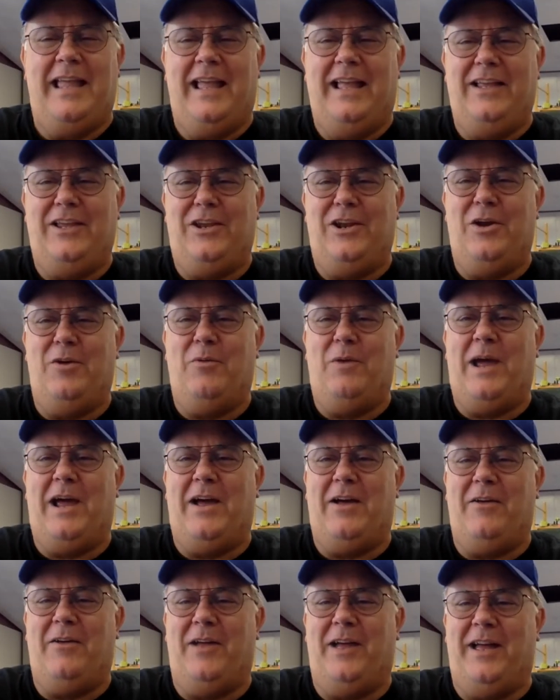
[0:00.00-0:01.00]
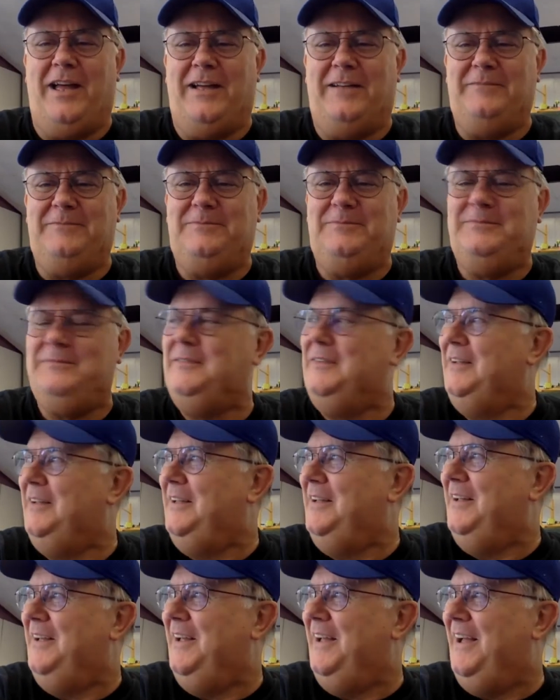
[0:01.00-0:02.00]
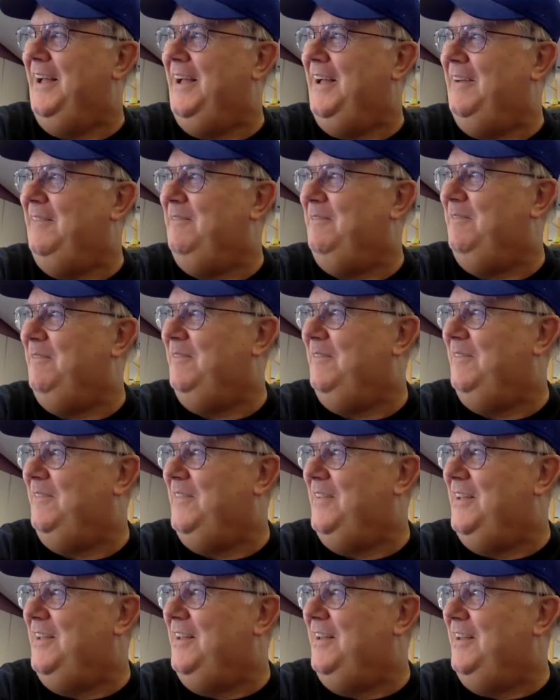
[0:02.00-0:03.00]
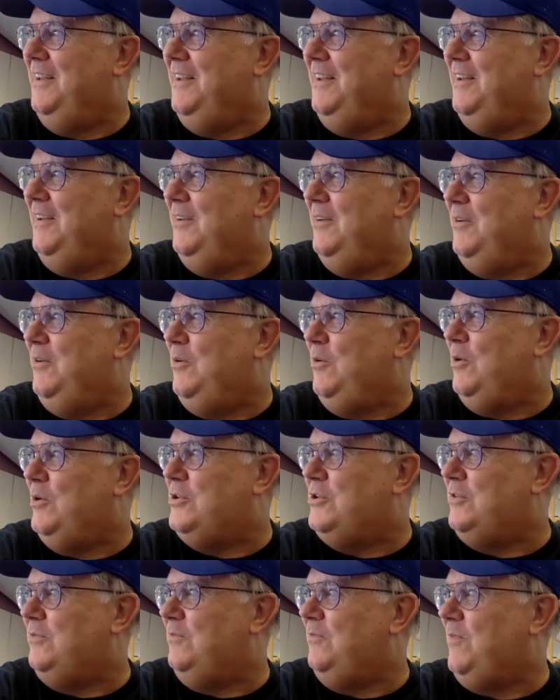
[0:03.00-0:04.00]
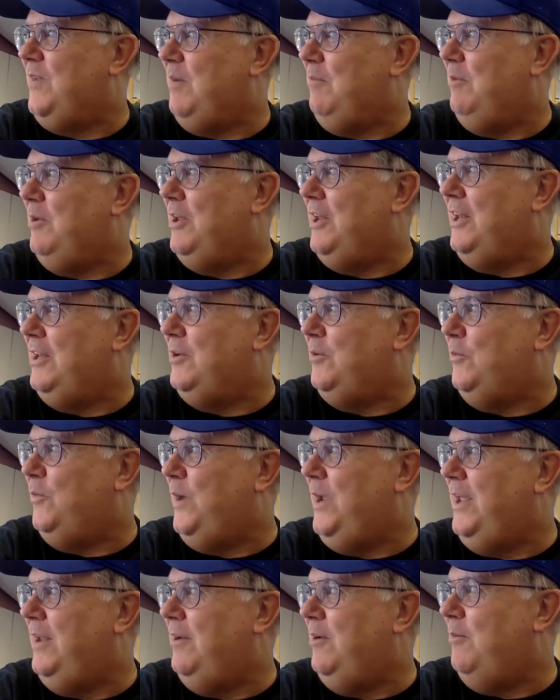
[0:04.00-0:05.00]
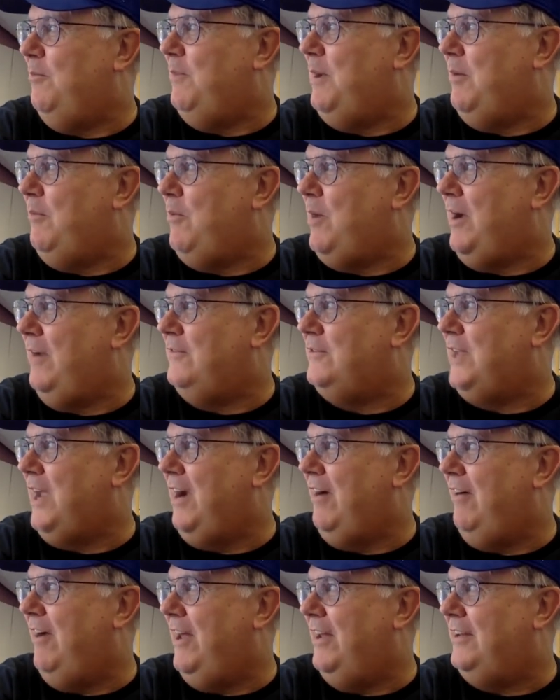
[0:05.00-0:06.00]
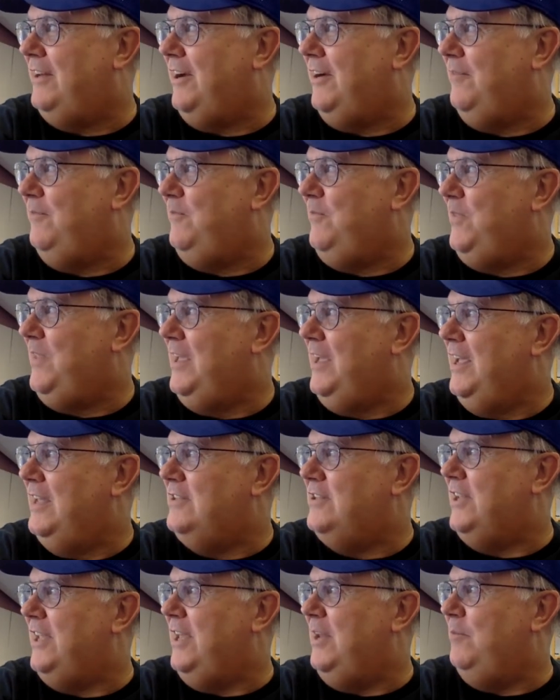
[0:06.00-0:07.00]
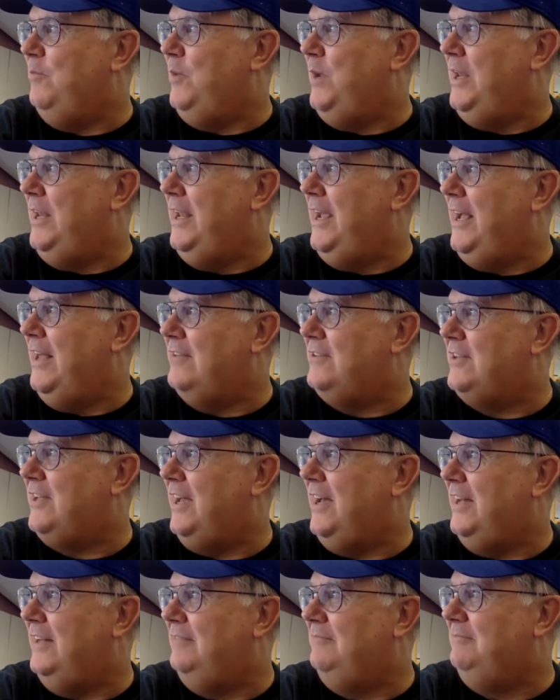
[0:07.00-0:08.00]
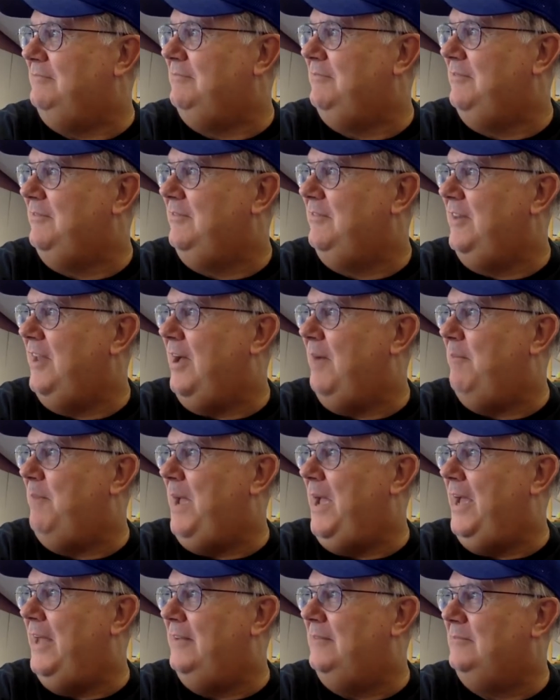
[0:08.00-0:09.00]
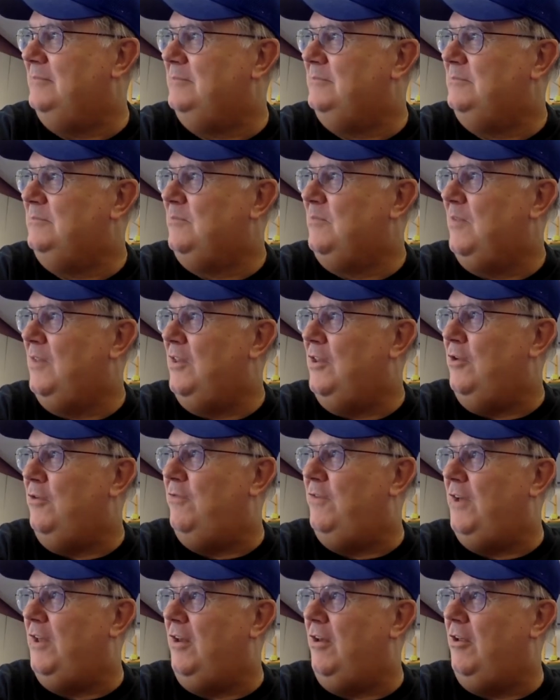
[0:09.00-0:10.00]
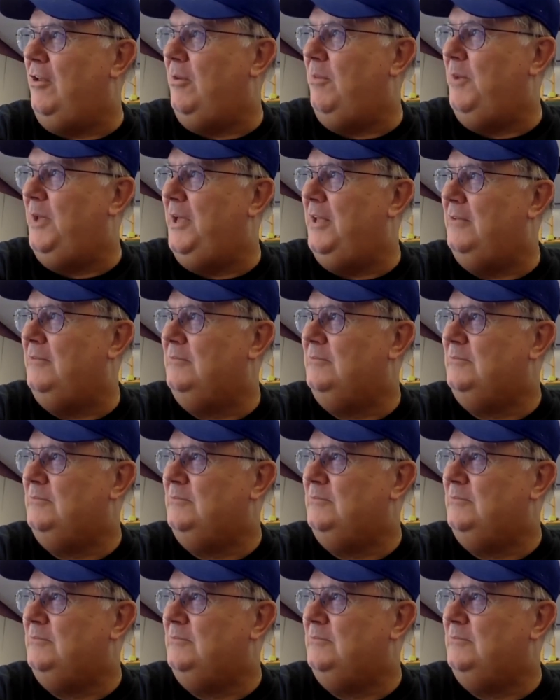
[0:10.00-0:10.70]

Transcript: wow. Of course, I'm looking at the wind on my wife's hair out there. Is it getting windy outside? Not bad. Do you feel a little bit?